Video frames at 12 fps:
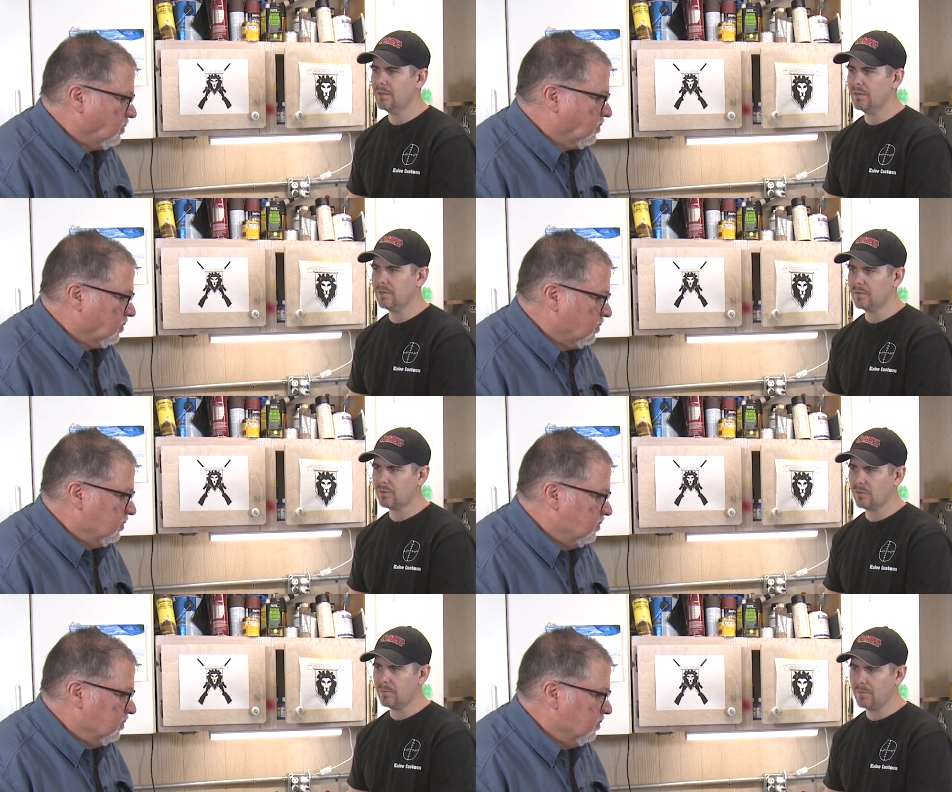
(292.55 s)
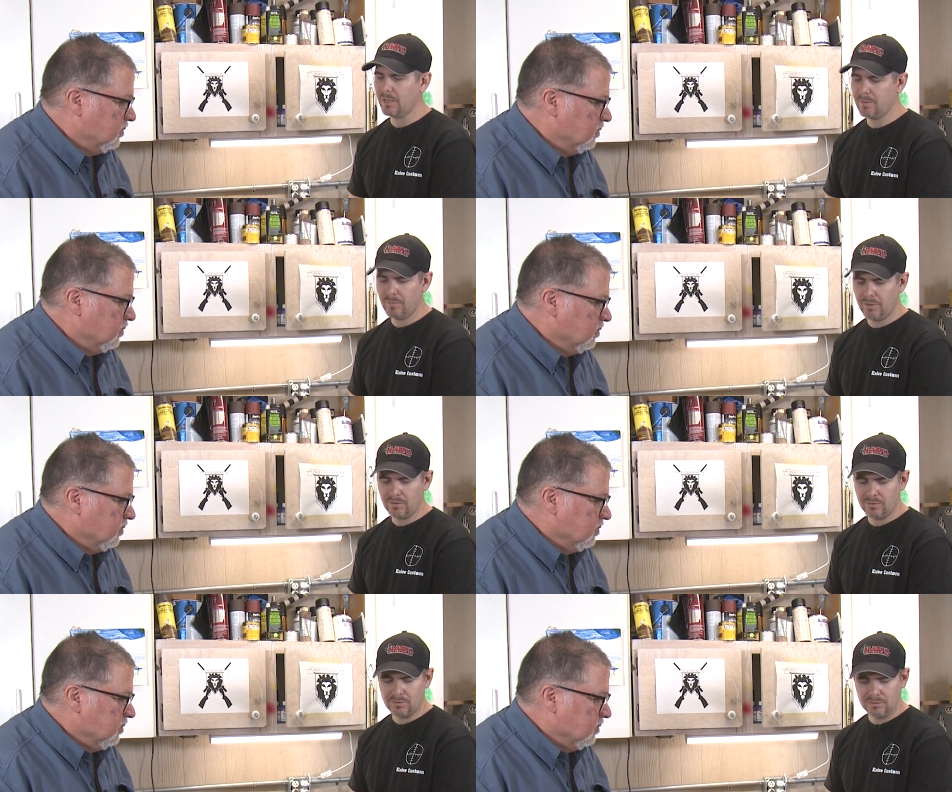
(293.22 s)
Speaker 1: It has a chrome lined
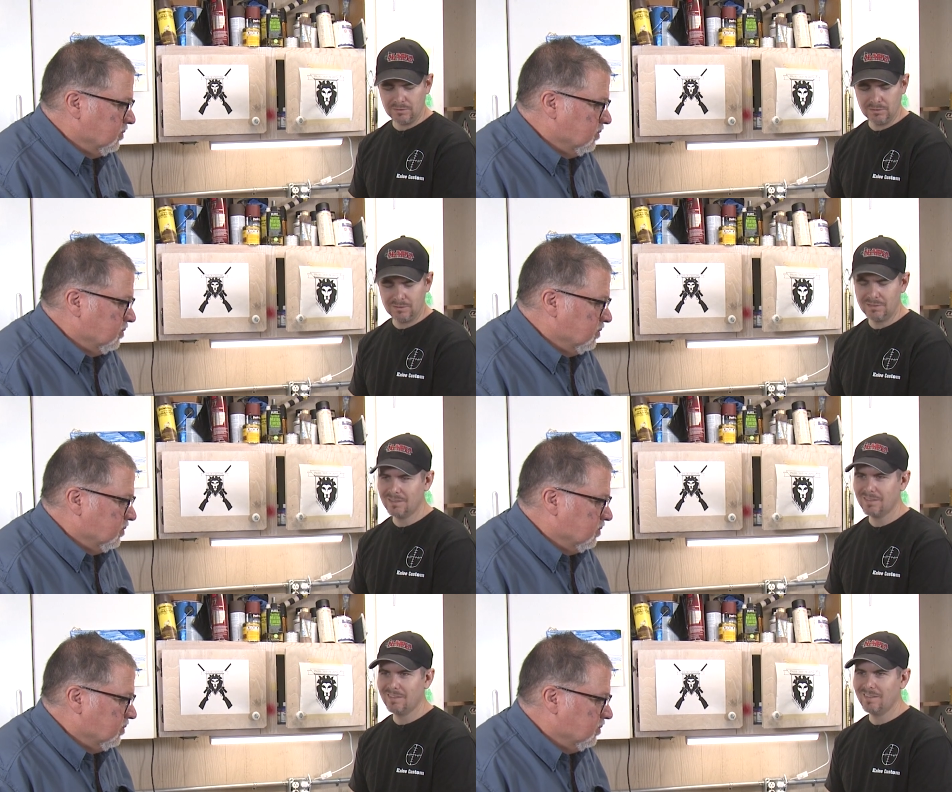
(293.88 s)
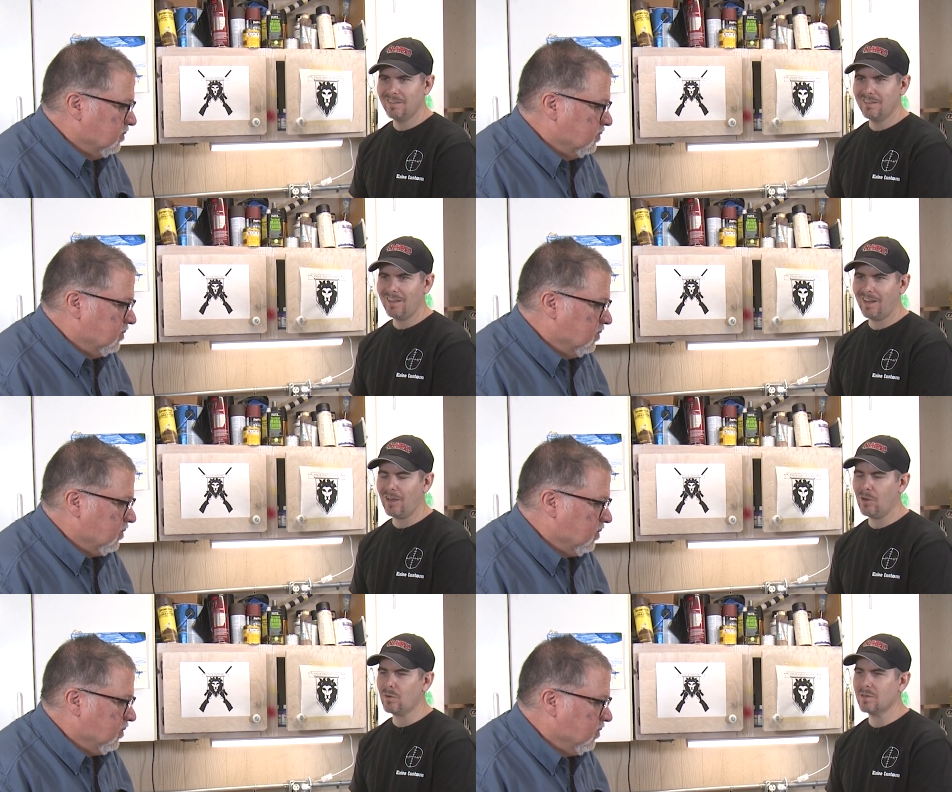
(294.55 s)
barrel
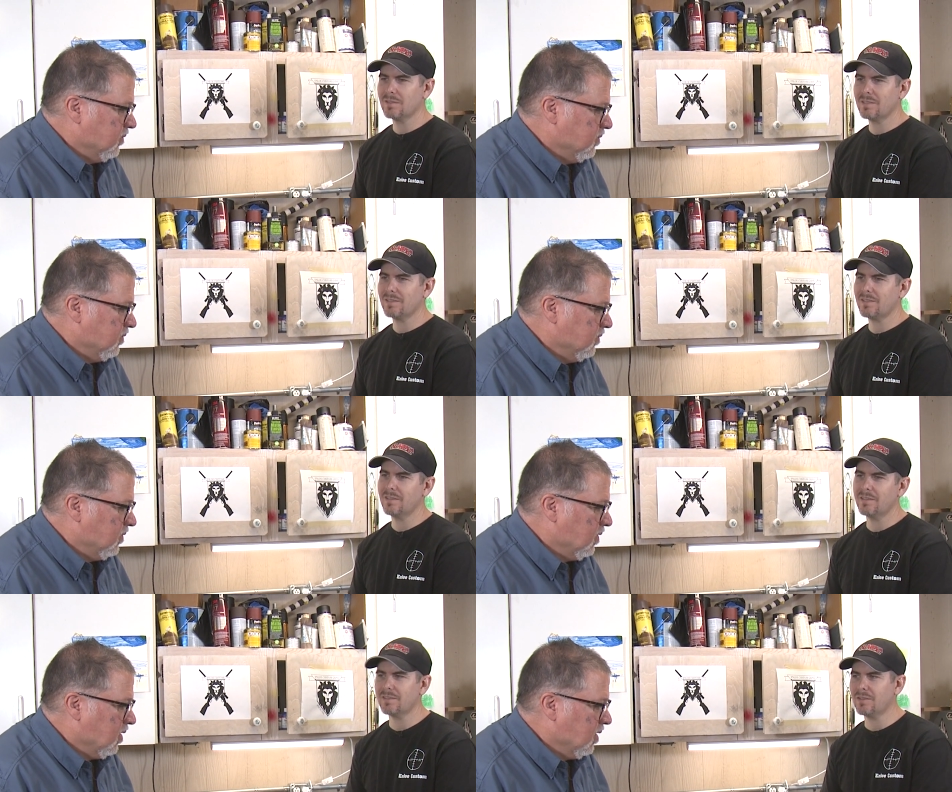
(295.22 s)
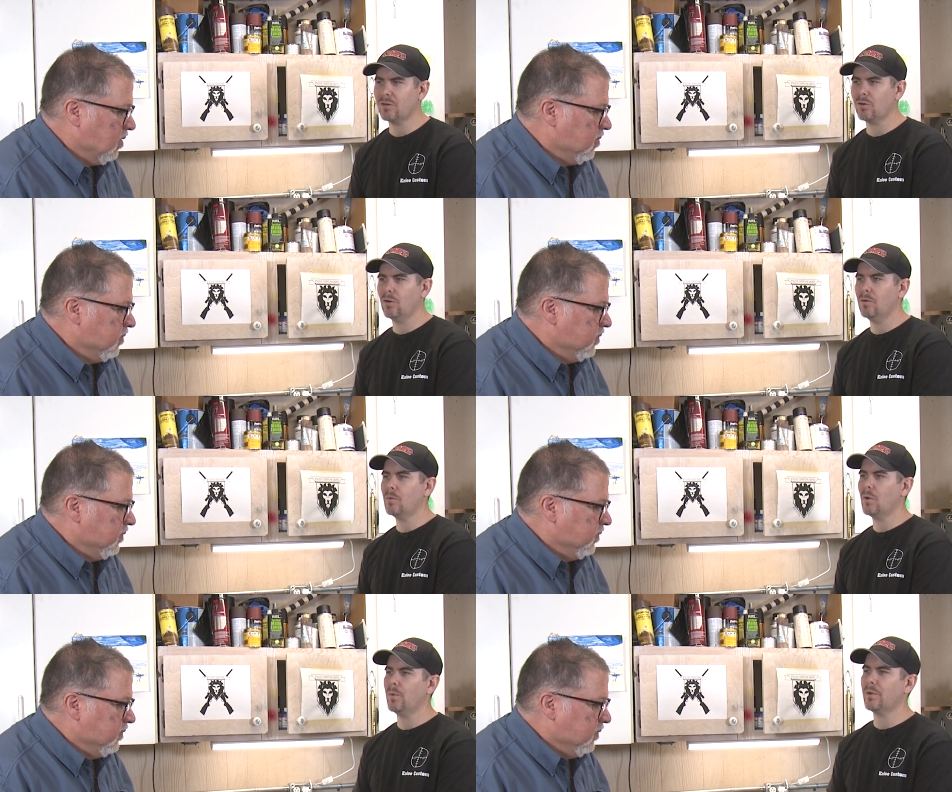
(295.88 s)
how consistent is the
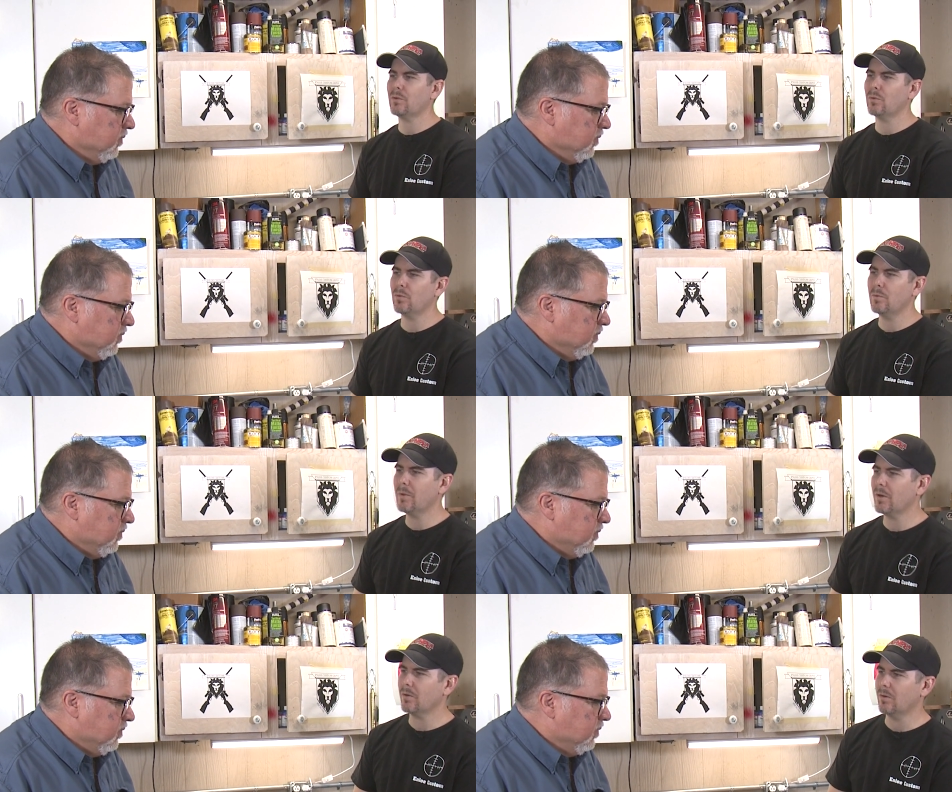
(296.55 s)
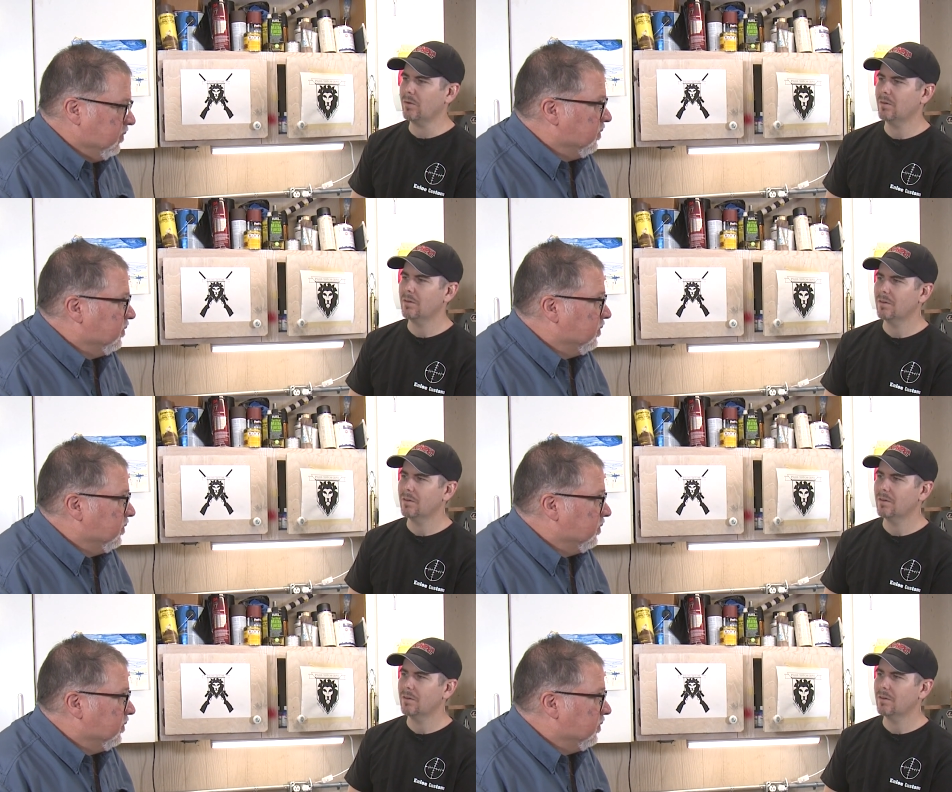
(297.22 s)
chrome going through the barrel?